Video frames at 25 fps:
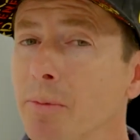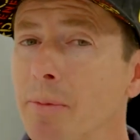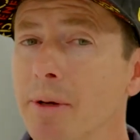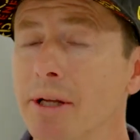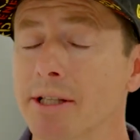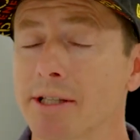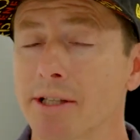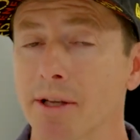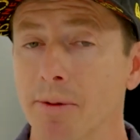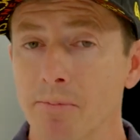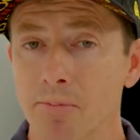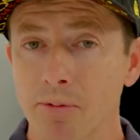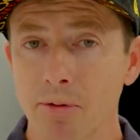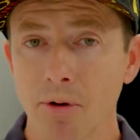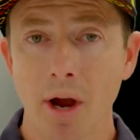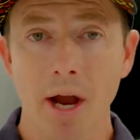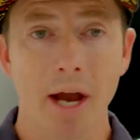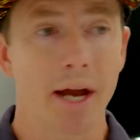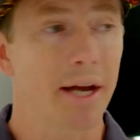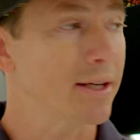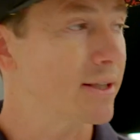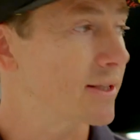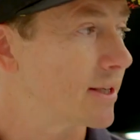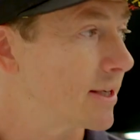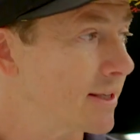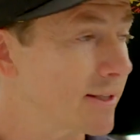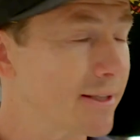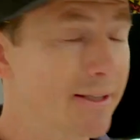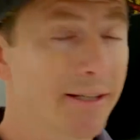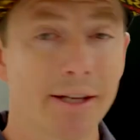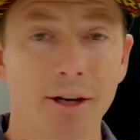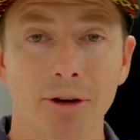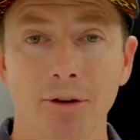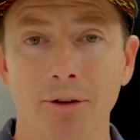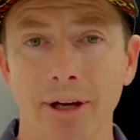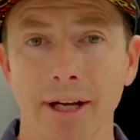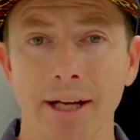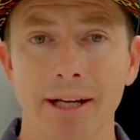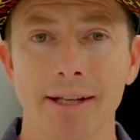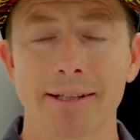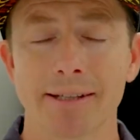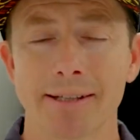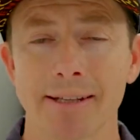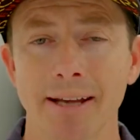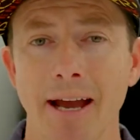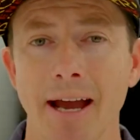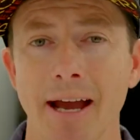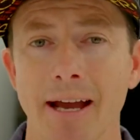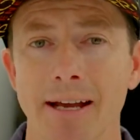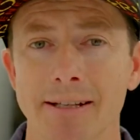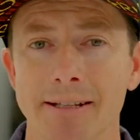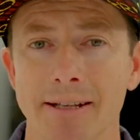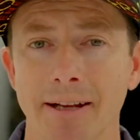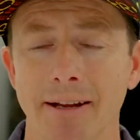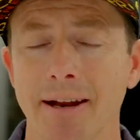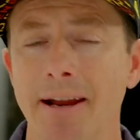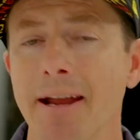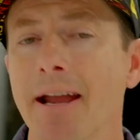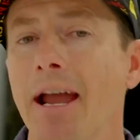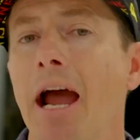bit surprised considering its size on